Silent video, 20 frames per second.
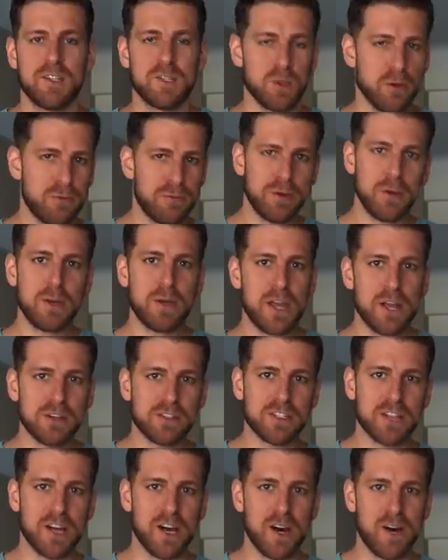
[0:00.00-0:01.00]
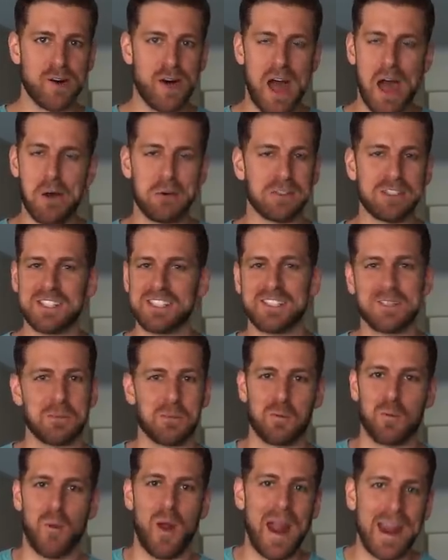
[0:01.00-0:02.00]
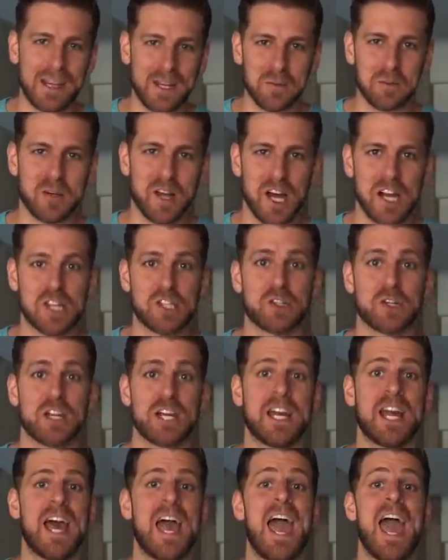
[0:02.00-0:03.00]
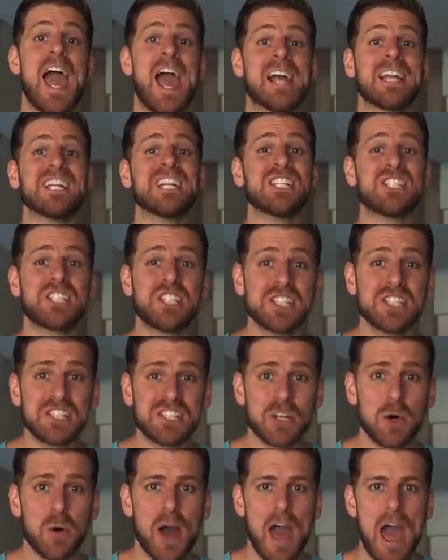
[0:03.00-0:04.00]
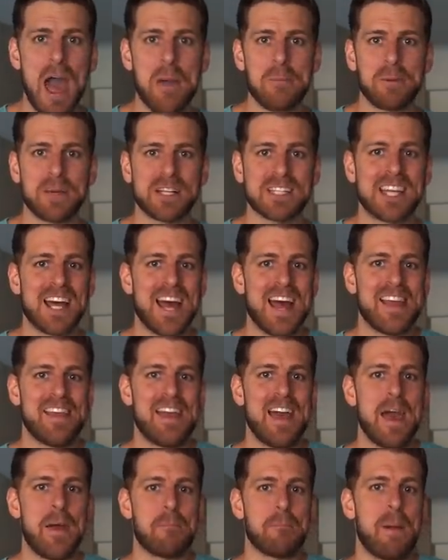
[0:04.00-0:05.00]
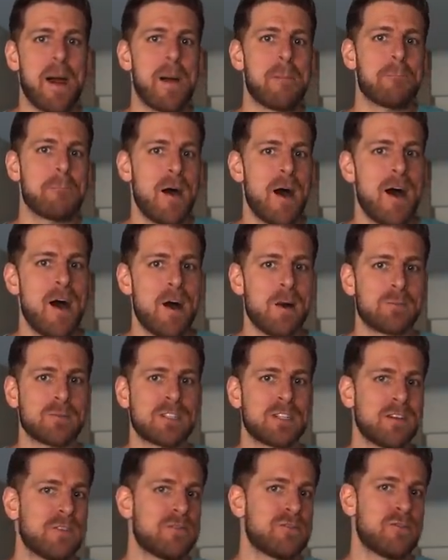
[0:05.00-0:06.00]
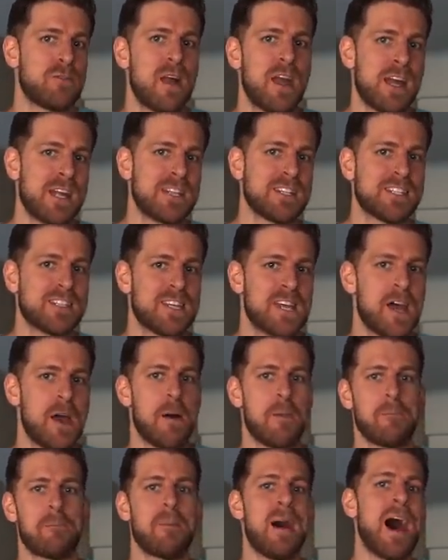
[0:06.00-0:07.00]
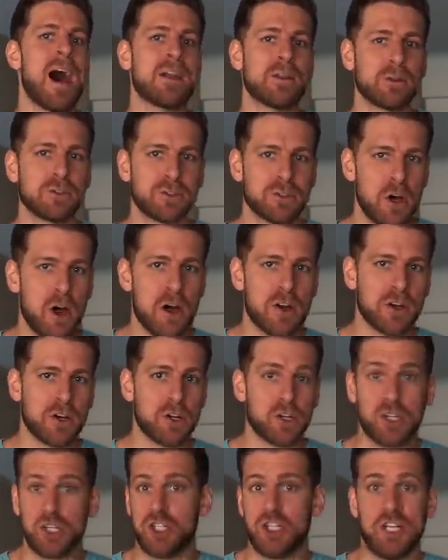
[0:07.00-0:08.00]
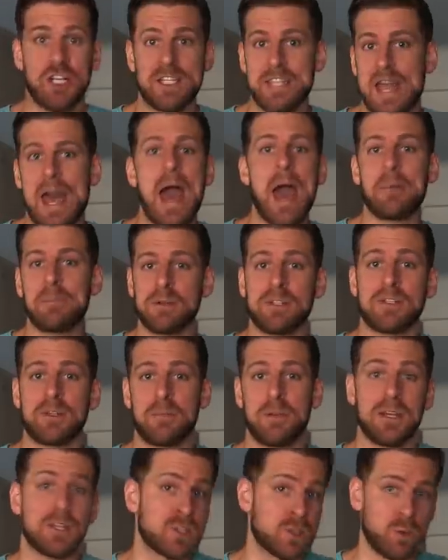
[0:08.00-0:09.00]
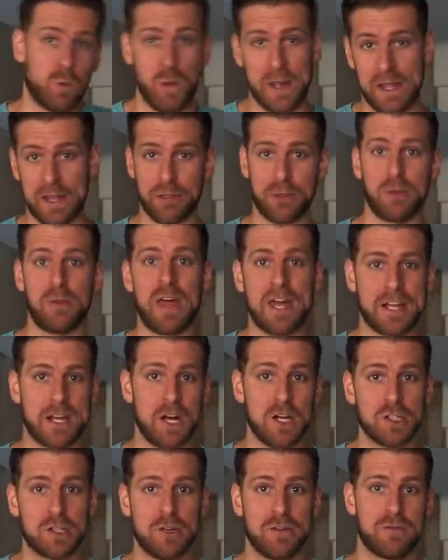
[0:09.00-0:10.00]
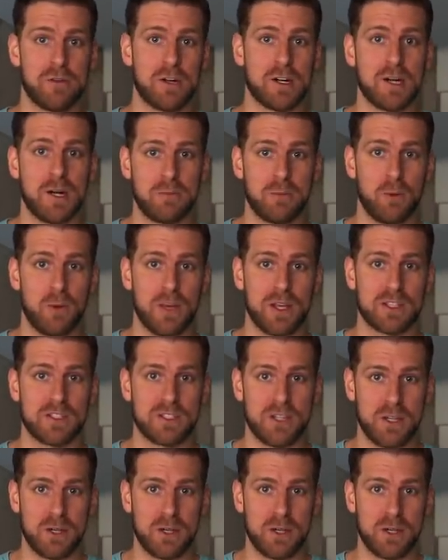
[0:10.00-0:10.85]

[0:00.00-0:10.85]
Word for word: So a few years ago, I was in some random country and it just so happened that my mom's friend's model daughter just happened to be swinging through that country for a couple weeks